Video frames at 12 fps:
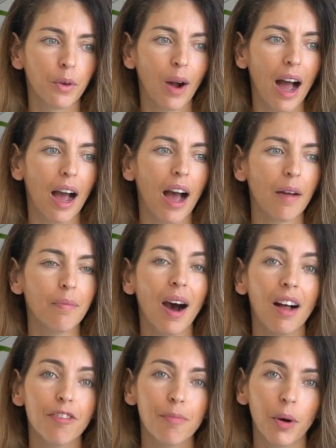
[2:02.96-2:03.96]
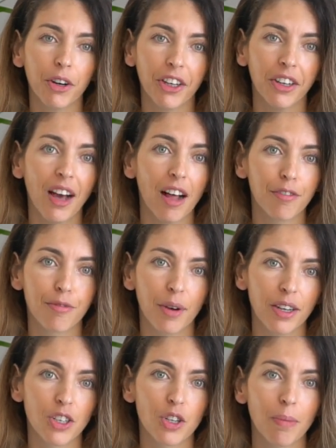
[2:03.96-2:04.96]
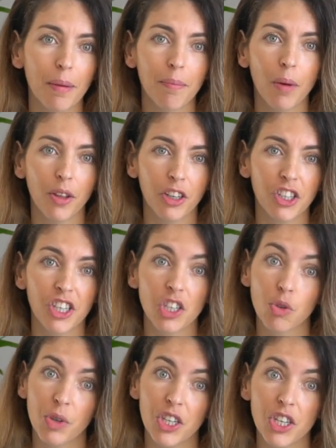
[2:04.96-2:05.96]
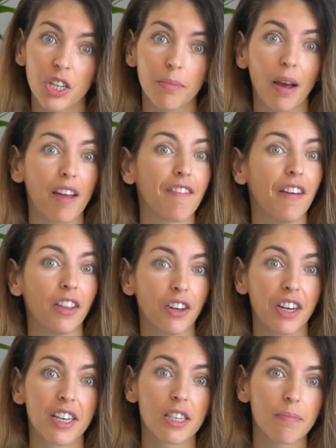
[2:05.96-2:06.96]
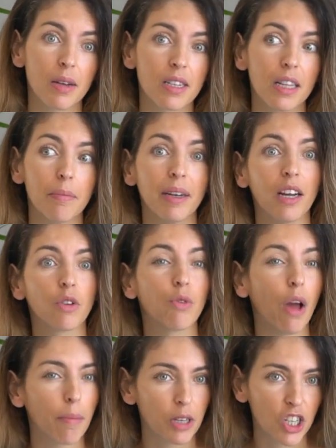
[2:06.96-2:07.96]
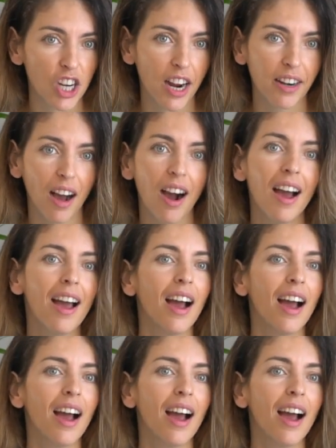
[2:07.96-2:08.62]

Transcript: know, I'm half Moroccan, half French, so my mother, she's Christian, my father, he's Muslim, and I grew up in China,